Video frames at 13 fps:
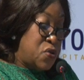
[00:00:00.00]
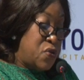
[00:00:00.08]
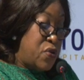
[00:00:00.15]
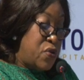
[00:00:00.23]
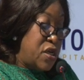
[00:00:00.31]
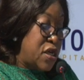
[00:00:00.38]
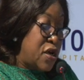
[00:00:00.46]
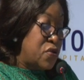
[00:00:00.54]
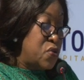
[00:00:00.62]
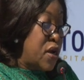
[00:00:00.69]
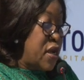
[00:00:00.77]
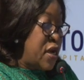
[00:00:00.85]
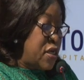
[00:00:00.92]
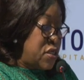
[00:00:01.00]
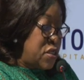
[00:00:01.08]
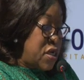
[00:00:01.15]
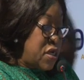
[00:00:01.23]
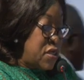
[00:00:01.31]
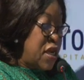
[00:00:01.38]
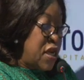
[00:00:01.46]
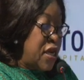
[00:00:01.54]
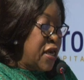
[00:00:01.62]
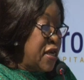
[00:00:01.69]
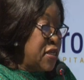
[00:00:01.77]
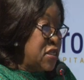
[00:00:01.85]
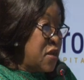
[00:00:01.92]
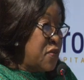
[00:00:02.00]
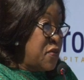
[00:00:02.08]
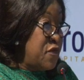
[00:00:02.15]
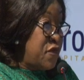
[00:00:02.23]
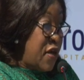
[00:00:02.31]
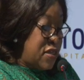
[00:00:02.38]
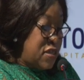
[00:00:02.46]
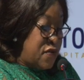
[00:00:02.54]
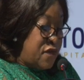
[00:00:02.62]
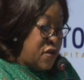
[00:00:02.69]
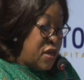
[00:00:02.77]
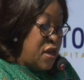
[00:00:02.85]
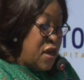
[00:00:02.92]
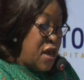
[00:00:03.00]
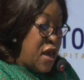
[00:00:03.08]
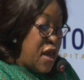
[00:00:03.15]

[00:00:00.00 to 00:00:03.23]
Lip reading: to reach out to our nationals and engage them effectively